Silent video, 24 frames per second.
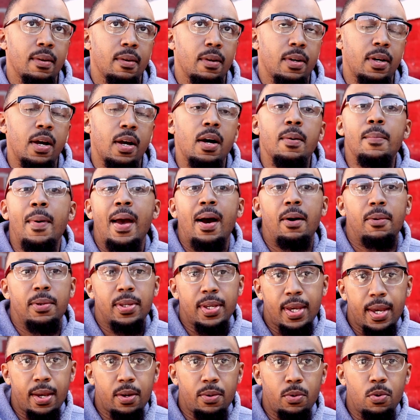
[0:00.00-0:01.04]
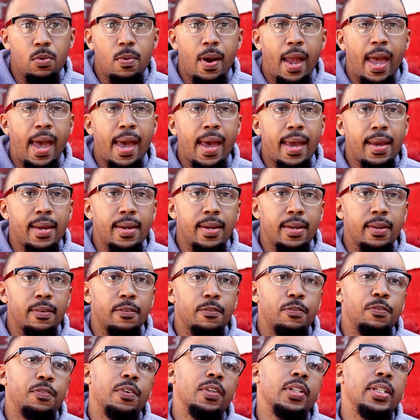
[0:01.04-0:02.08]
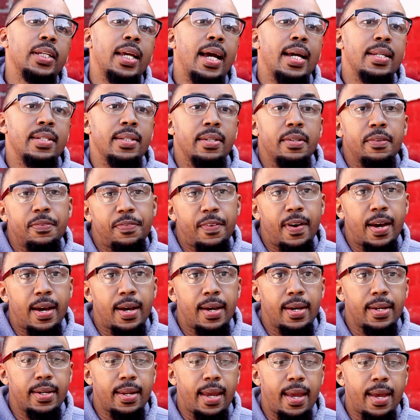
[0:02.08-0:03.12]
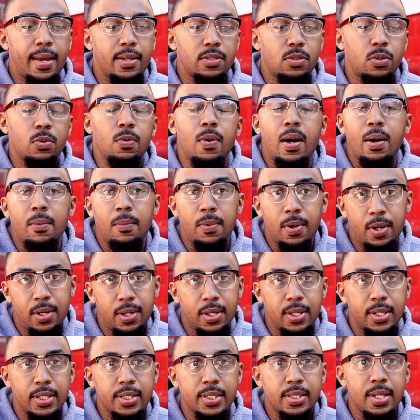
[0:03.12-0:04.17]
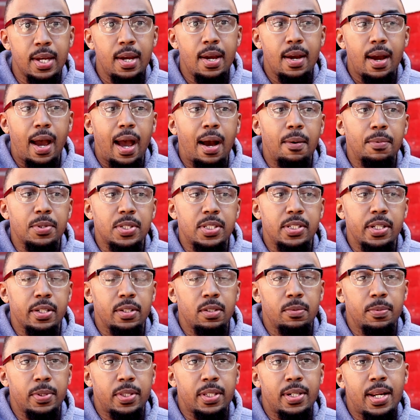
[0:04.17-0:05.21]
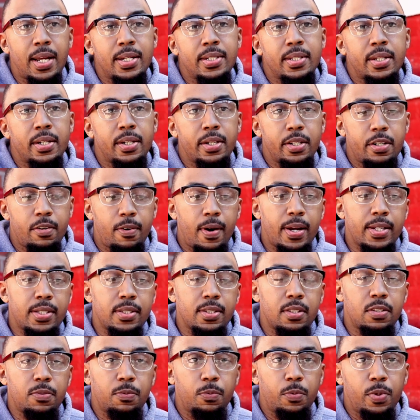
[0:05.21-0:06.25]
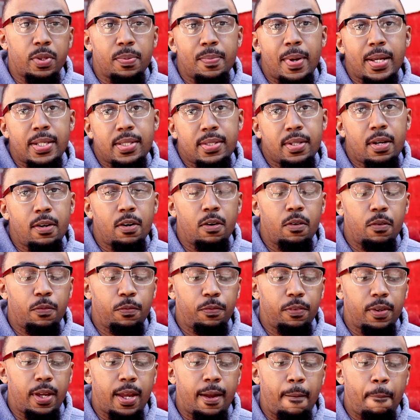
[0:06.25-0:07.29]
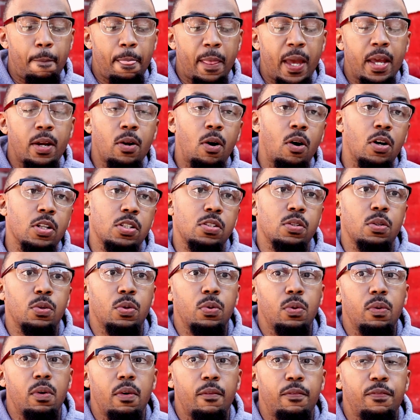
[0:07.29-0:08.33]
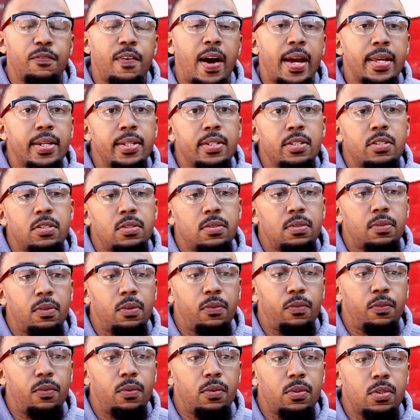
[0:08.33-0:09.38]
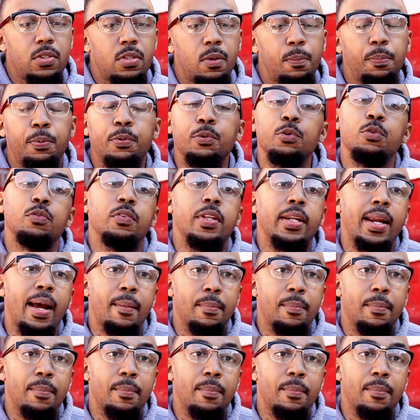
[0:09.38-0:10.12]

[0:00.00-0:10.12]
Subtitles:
come out yet, who hadn't fully identified as who I was dealing with an identity crisis with myself and also fighting to prove that I